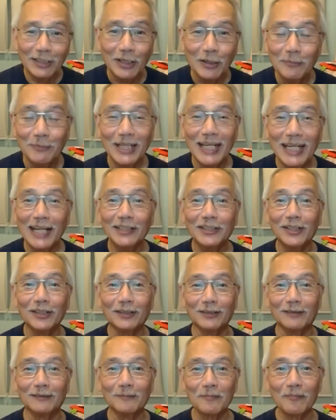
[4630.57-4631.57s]
and
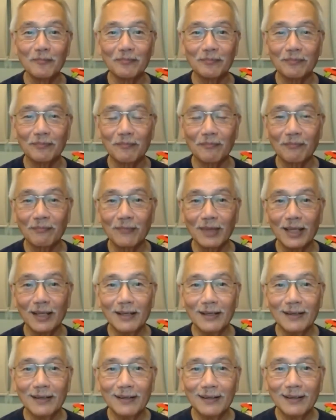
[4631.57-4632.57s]
determination.
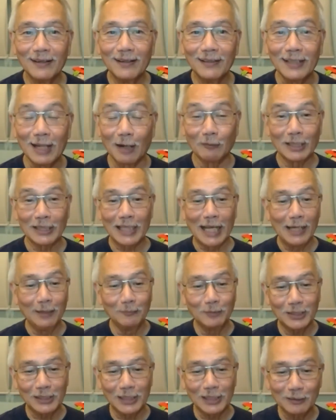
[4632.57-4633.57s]
Now,
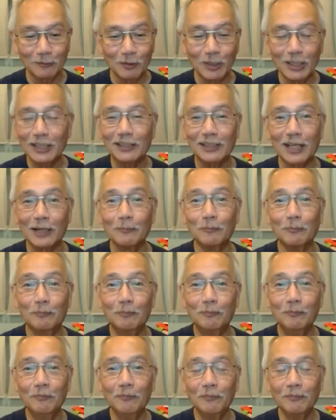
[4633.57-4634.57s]
at times that word
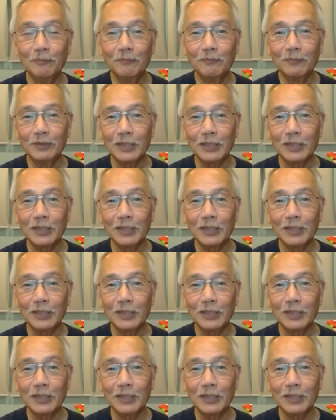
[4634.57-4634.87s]
thump,